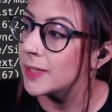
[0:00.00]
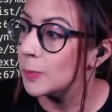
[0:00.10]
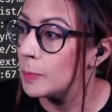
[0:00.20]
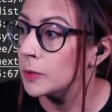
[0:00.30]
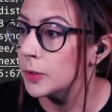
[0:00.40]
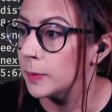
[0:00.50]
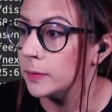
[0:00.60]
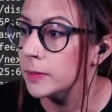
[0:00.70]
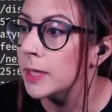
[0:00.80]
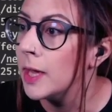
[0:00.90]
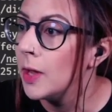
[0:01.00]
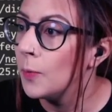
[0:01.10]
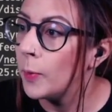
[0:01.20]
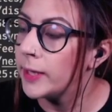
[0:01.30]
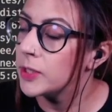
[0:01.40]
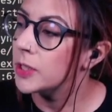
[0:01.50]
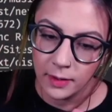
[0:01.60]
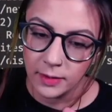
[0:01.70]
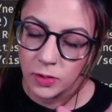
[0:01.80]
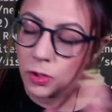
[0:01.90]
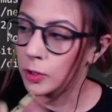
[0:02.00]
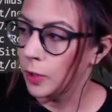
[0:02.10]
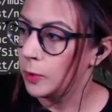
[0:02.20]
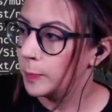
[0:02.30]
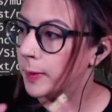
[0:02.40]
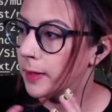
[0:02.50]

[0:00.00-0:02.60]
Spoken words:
modules, which scope